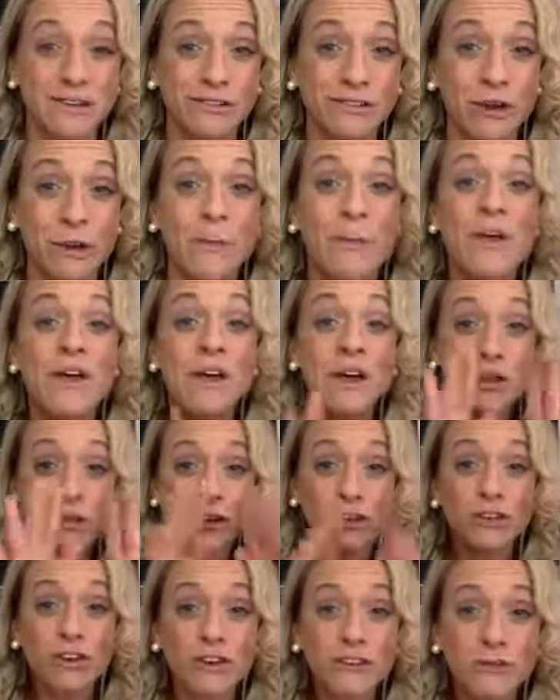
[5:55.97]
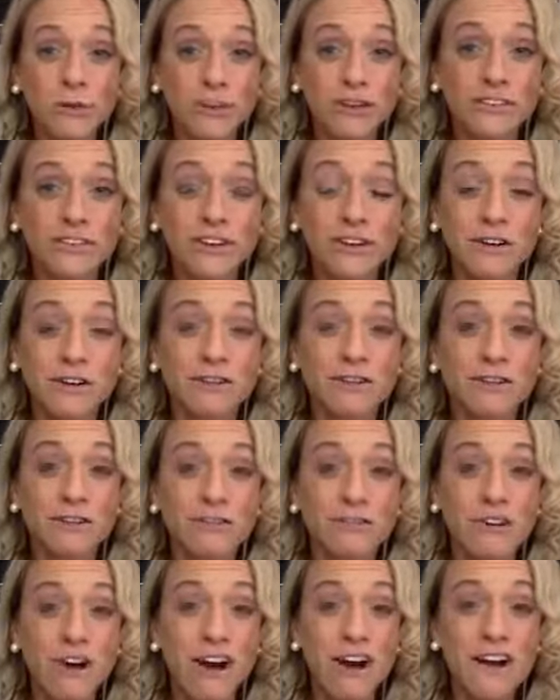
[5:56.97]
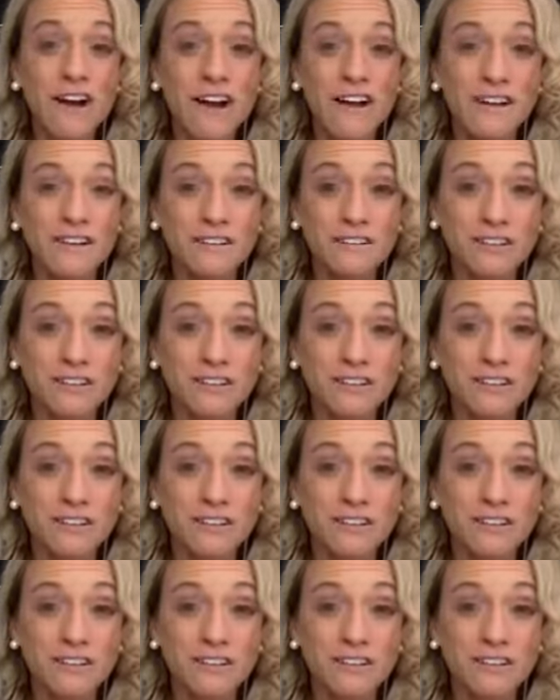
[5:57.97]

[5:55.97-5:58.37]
So those are our four secrets so far.